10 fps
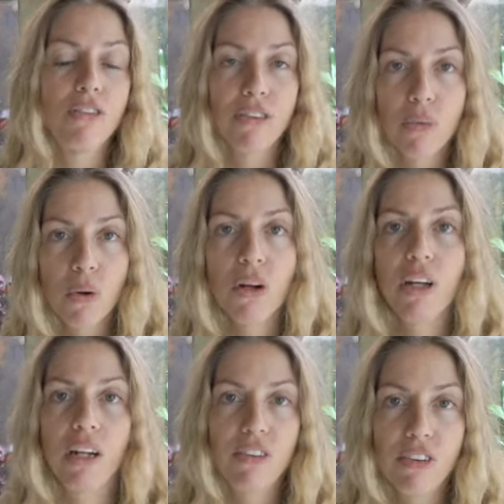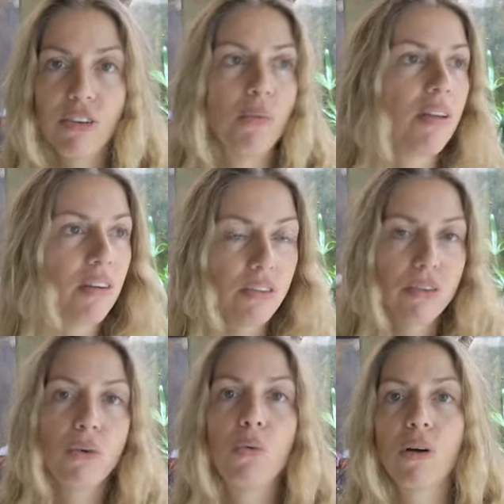for the work you need to do, whether it's
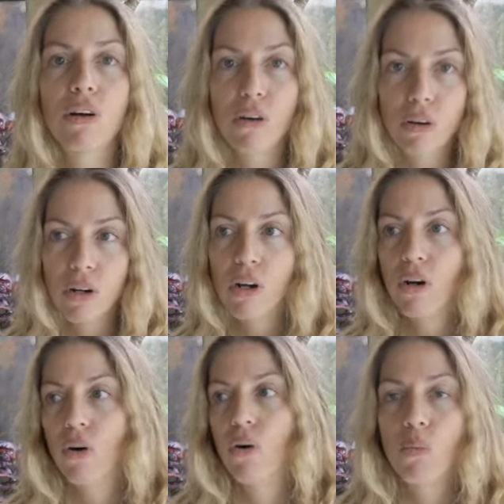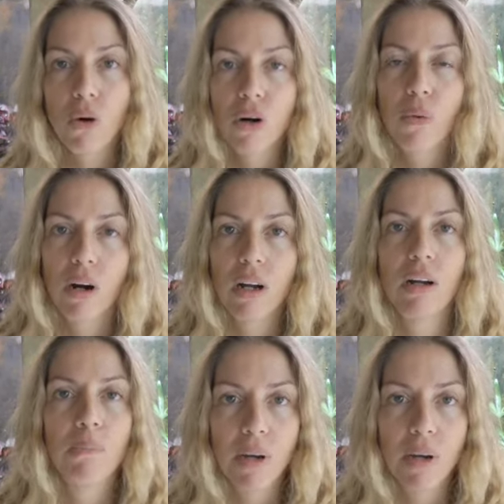schoolwork or or work work,